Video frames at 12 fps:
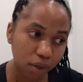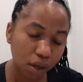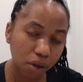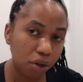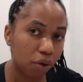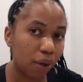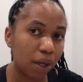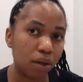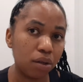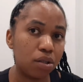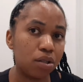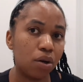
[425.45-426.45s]
you are
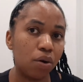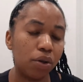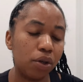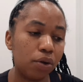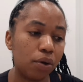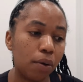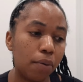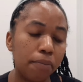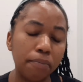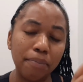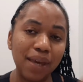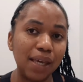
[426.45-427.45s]
also,
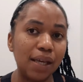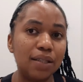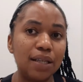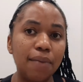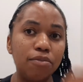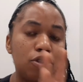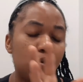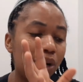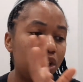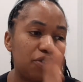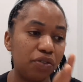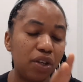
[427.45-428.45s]
making time to
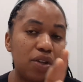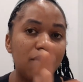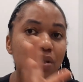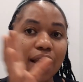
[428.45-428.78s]
watch videos.